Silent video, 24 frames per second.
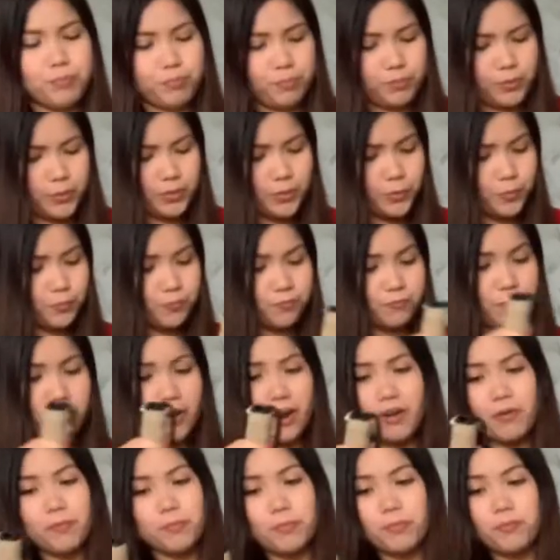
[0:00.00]
It's
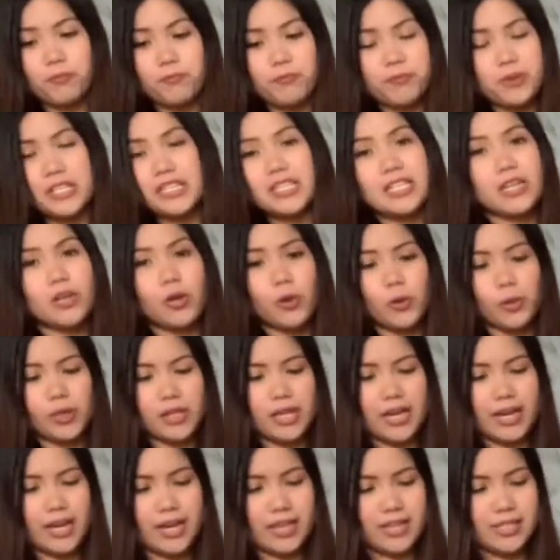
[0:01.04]
pretty cool,
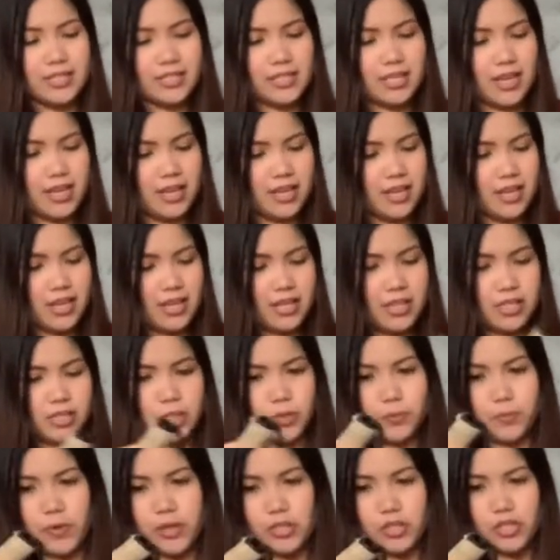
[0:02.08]
guys,
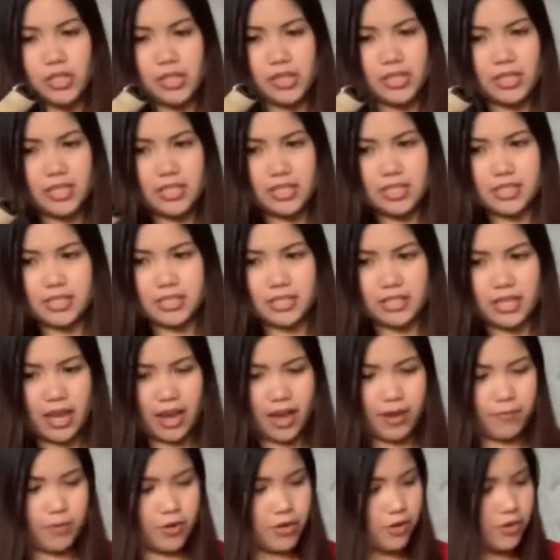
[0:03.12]
especially this time,
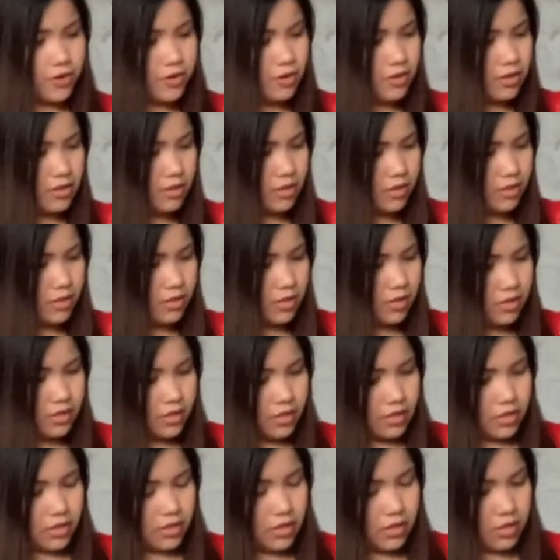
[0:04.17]
you know,
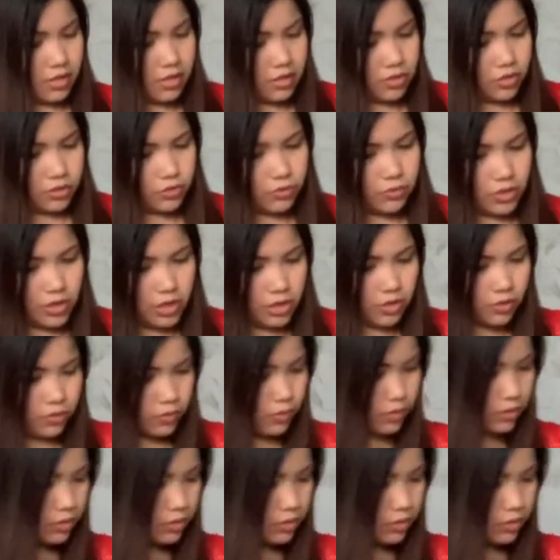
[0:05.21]
it's really cool.